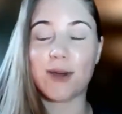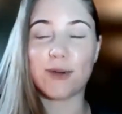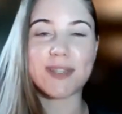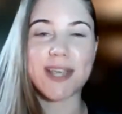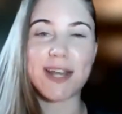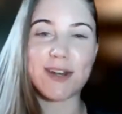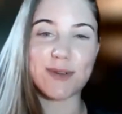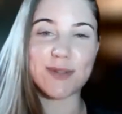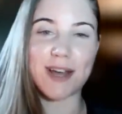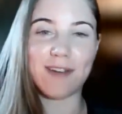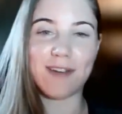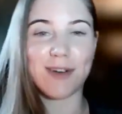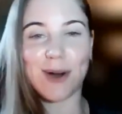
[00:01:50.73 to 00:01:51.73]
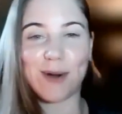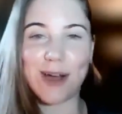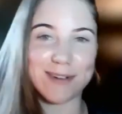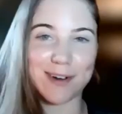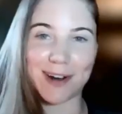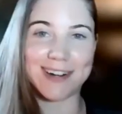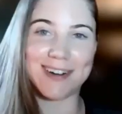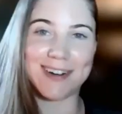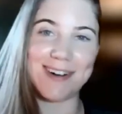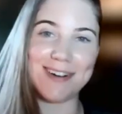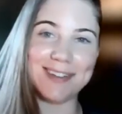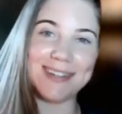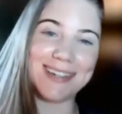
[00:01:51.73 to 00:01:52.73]
say to yourself, oh, I've heard it
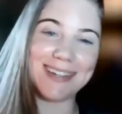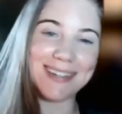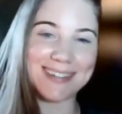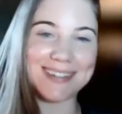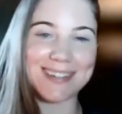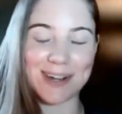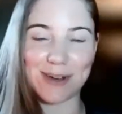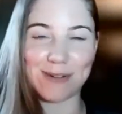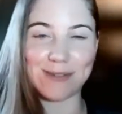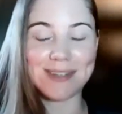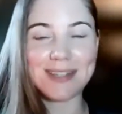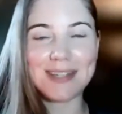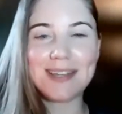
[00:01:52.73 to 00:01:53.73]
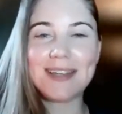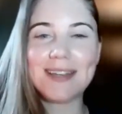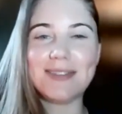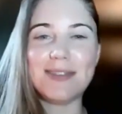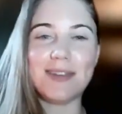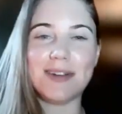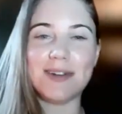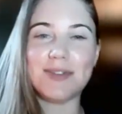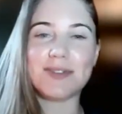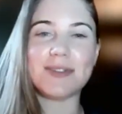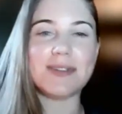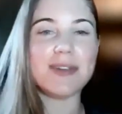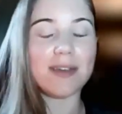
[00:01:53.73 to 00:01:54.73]
all.
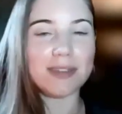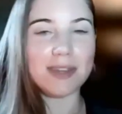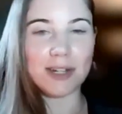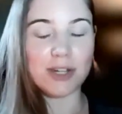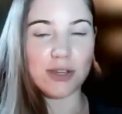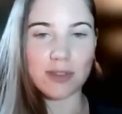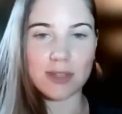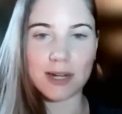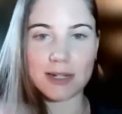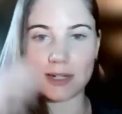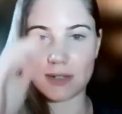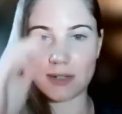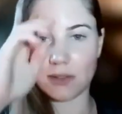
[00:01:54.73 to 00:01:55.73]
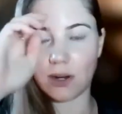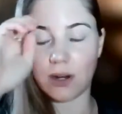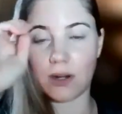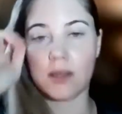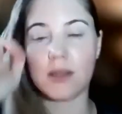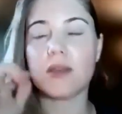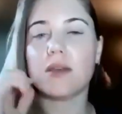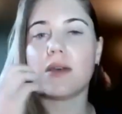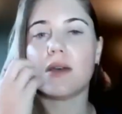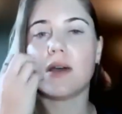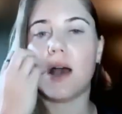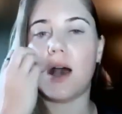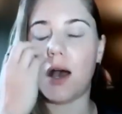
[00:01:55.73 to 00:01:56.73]
There's nothing new that I need to learn.
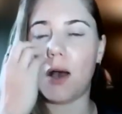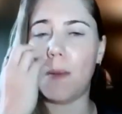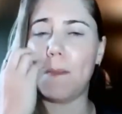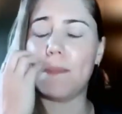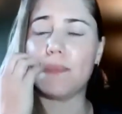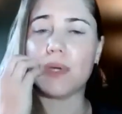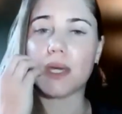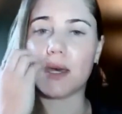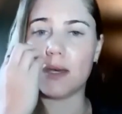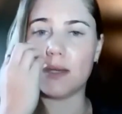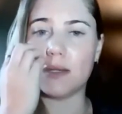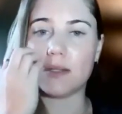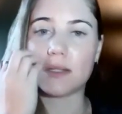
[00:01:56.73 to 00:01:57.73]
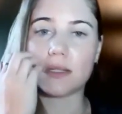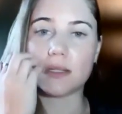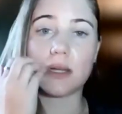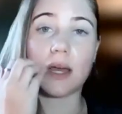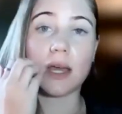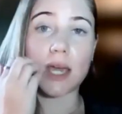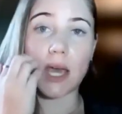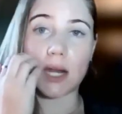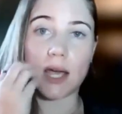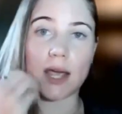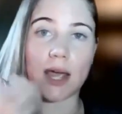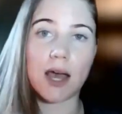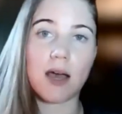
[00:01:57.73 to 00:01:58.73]
Because again,
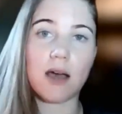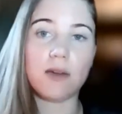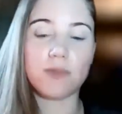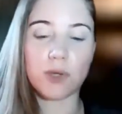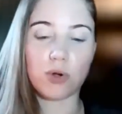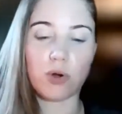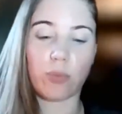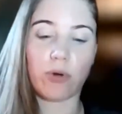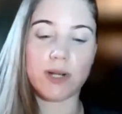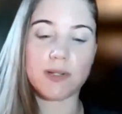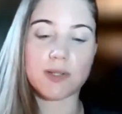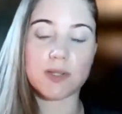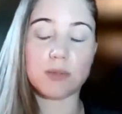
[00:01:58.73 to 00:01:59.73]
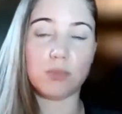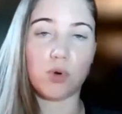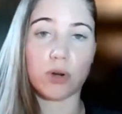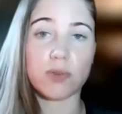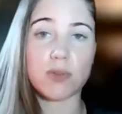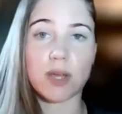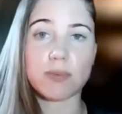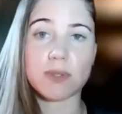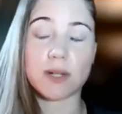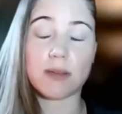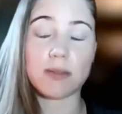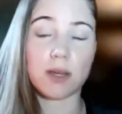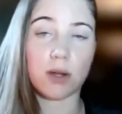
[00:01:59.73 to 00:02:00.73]
I have incorporated some more steps that
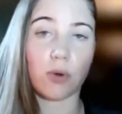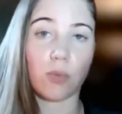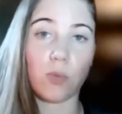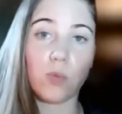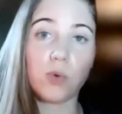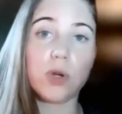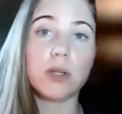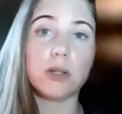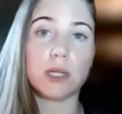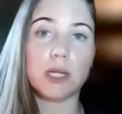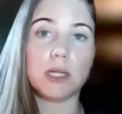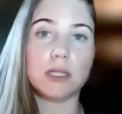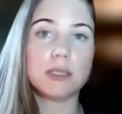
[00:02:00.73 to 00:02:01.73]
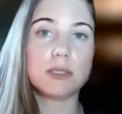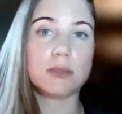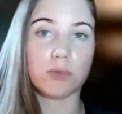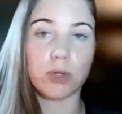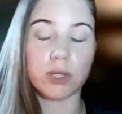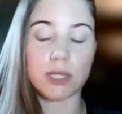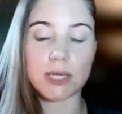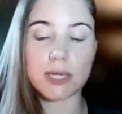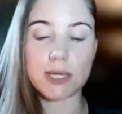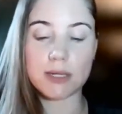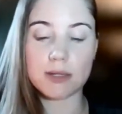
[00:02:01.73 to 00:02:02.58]
I think are really, really key